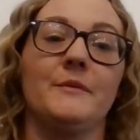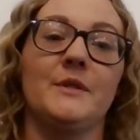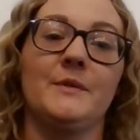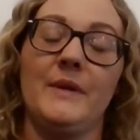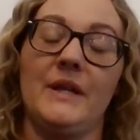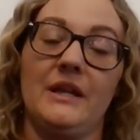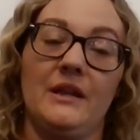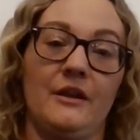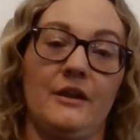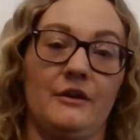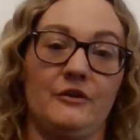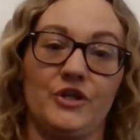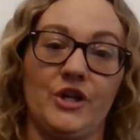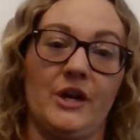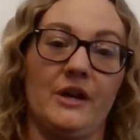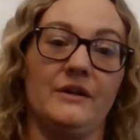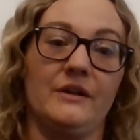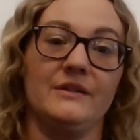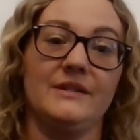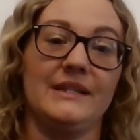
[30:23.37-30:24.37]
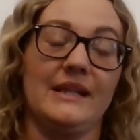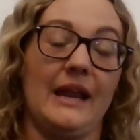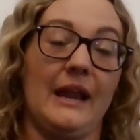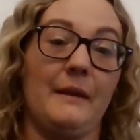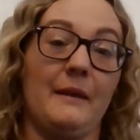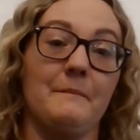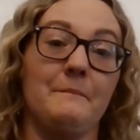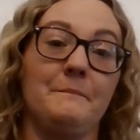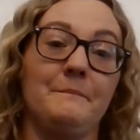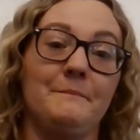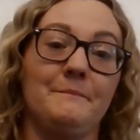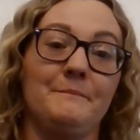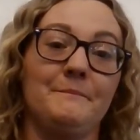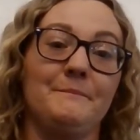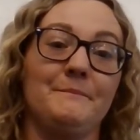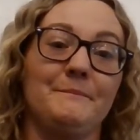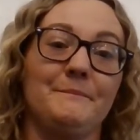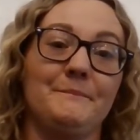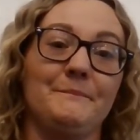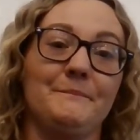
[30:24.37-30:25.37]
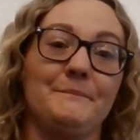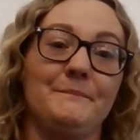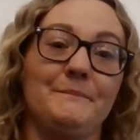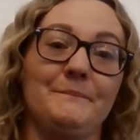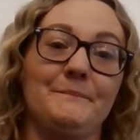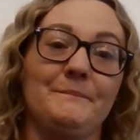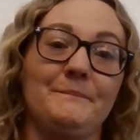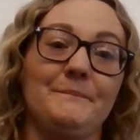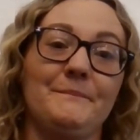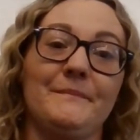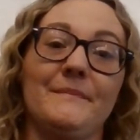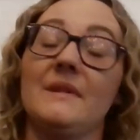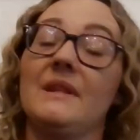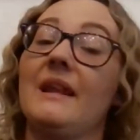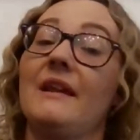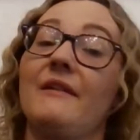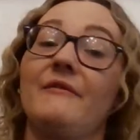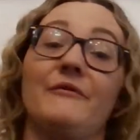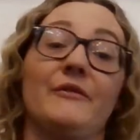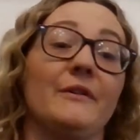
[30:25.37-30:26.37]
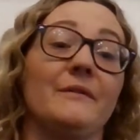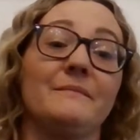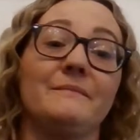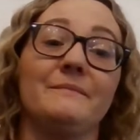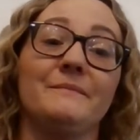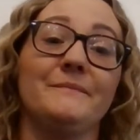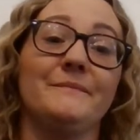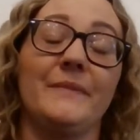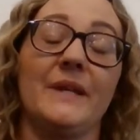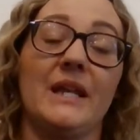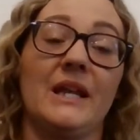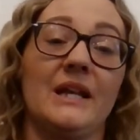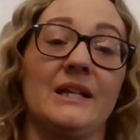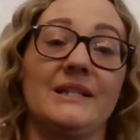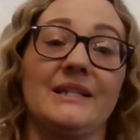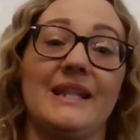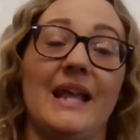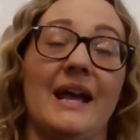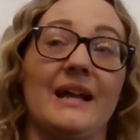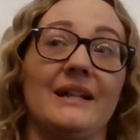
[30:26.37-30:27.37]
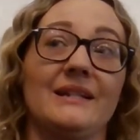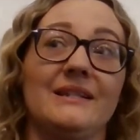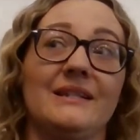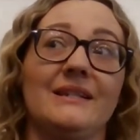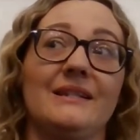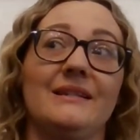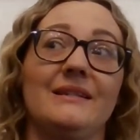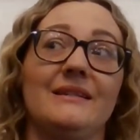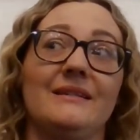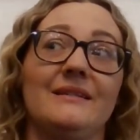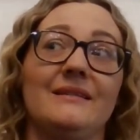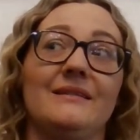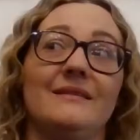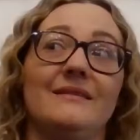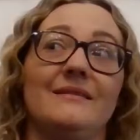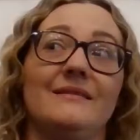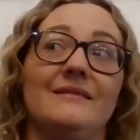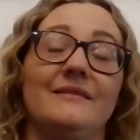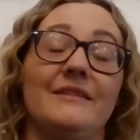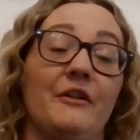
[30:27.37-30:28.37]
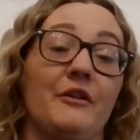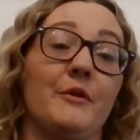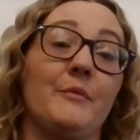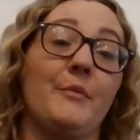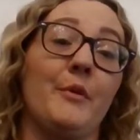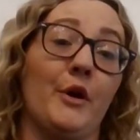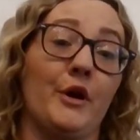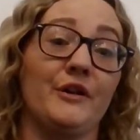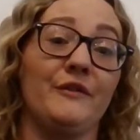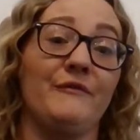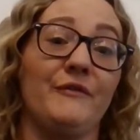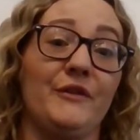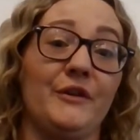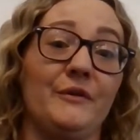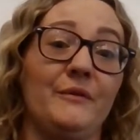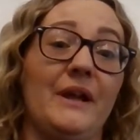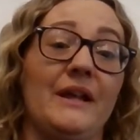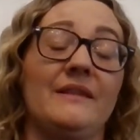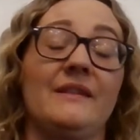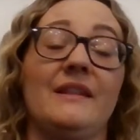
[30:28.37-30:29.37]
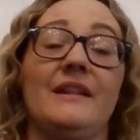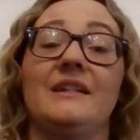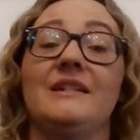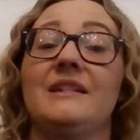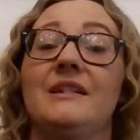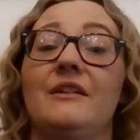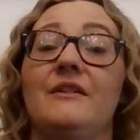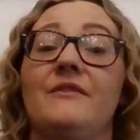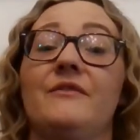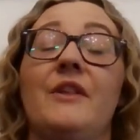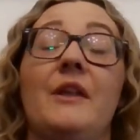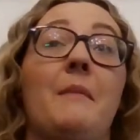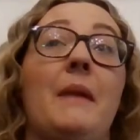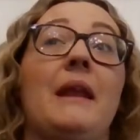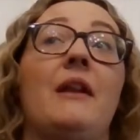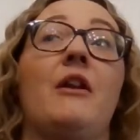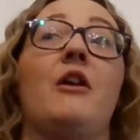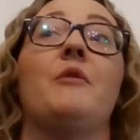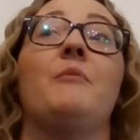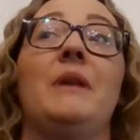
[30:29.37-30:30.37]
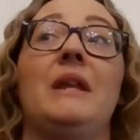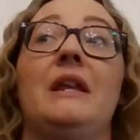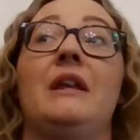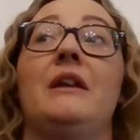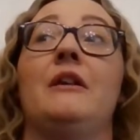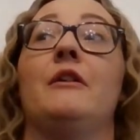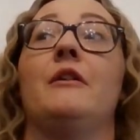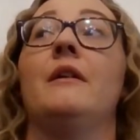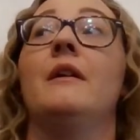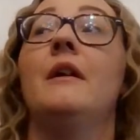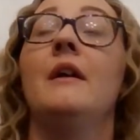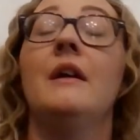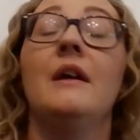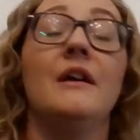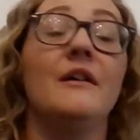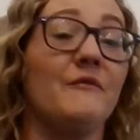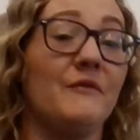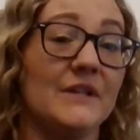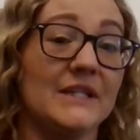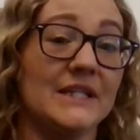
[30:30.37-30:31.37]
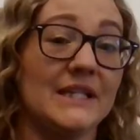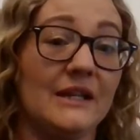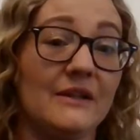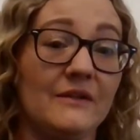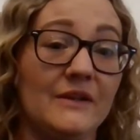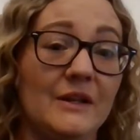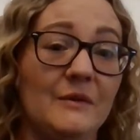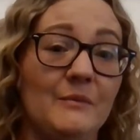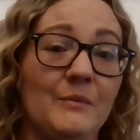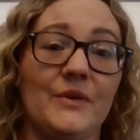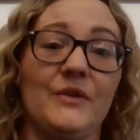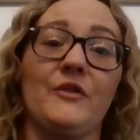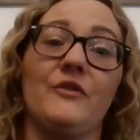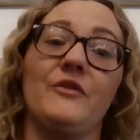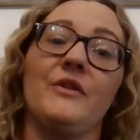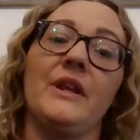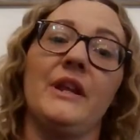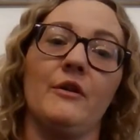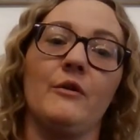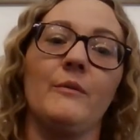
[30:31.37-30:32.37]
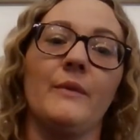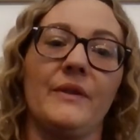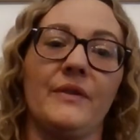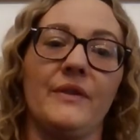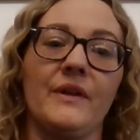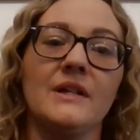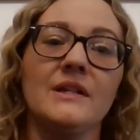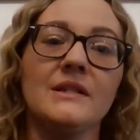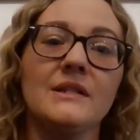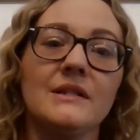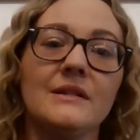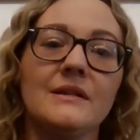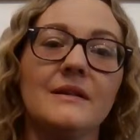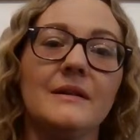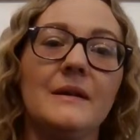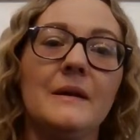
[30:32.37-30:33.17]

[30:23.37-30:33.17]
speaking your child's name. Never. Because they're a part of you, and they may not be here physically, but they're here with us.